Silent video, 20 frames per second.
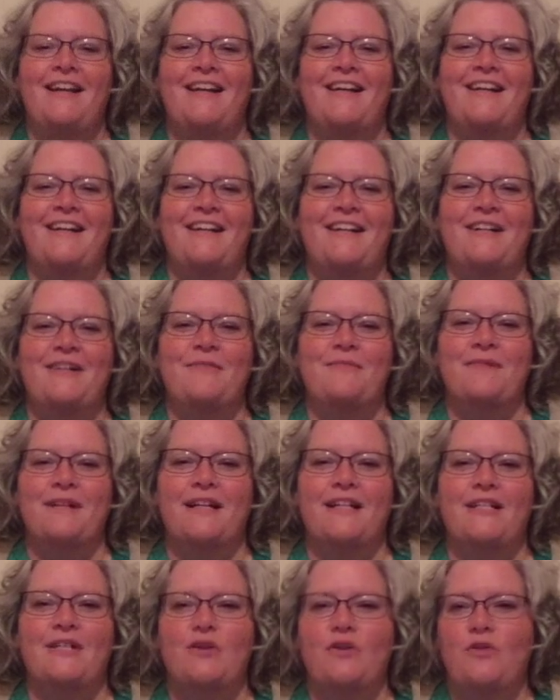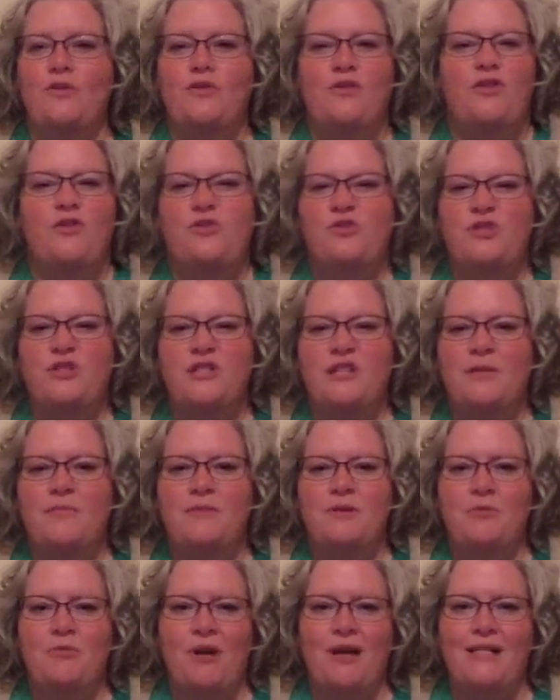And so those are some
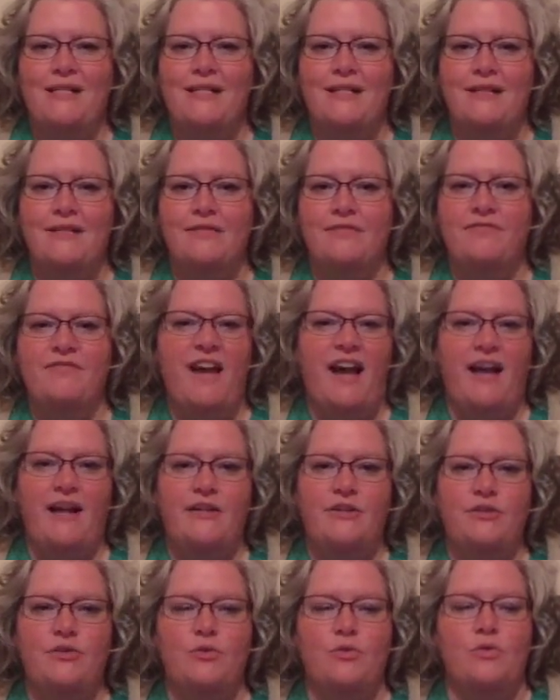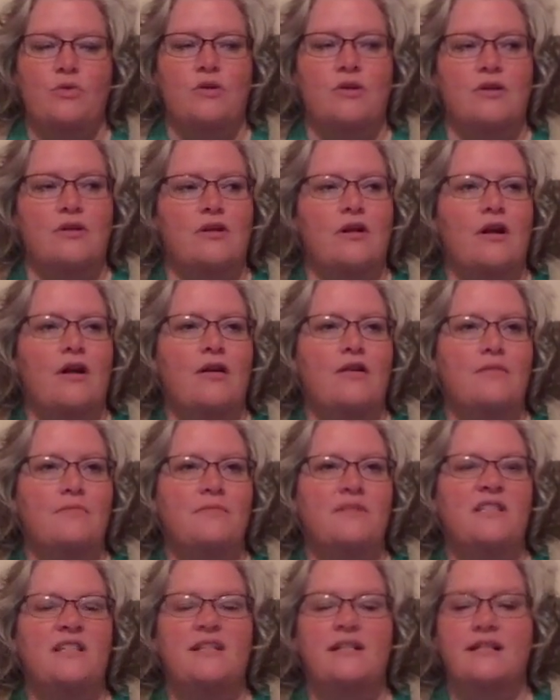surprising facts or
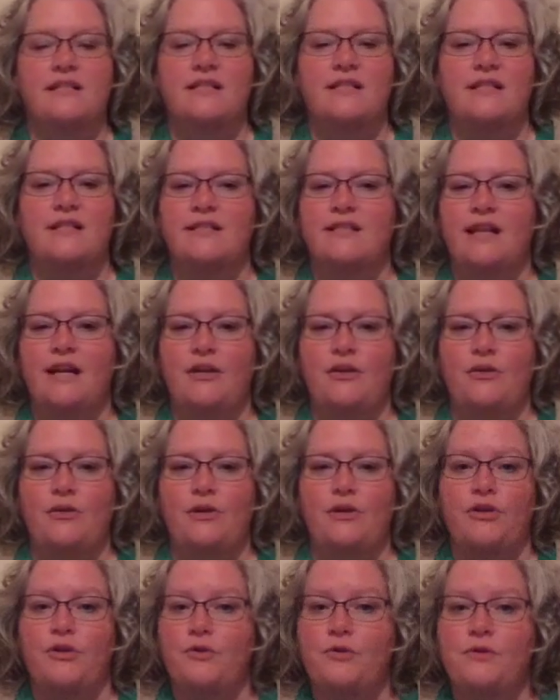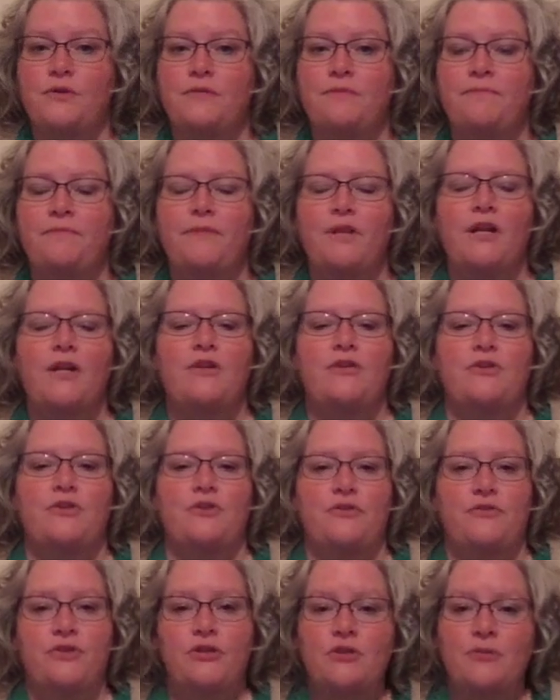statistics that you could use. So the
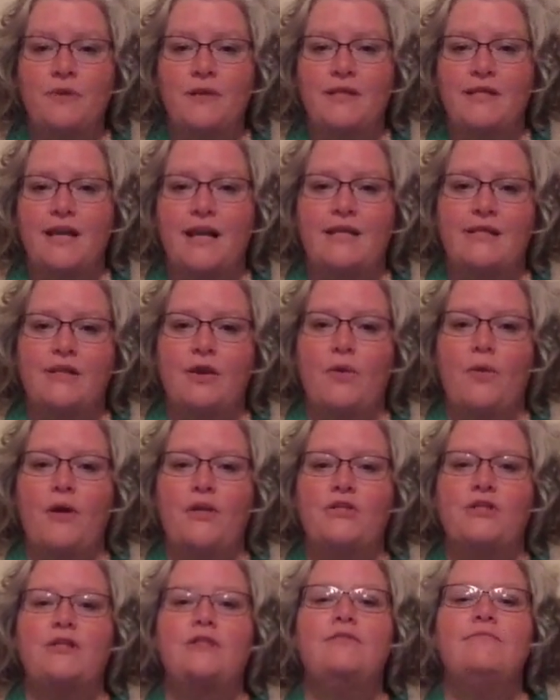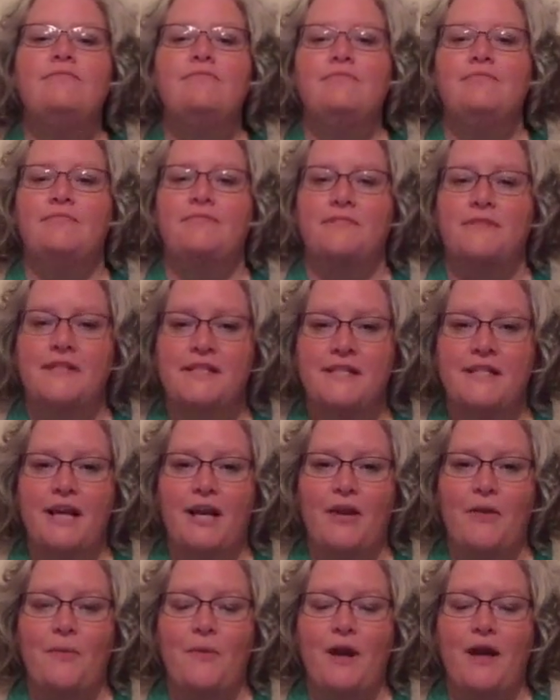first way is ask a question. The
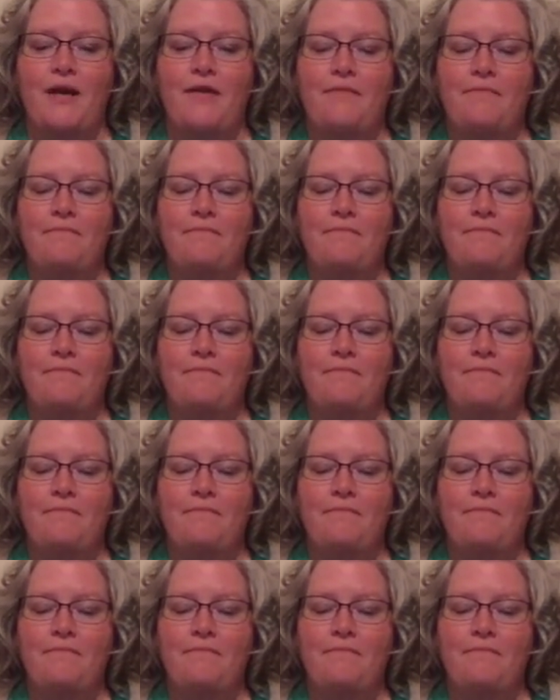second way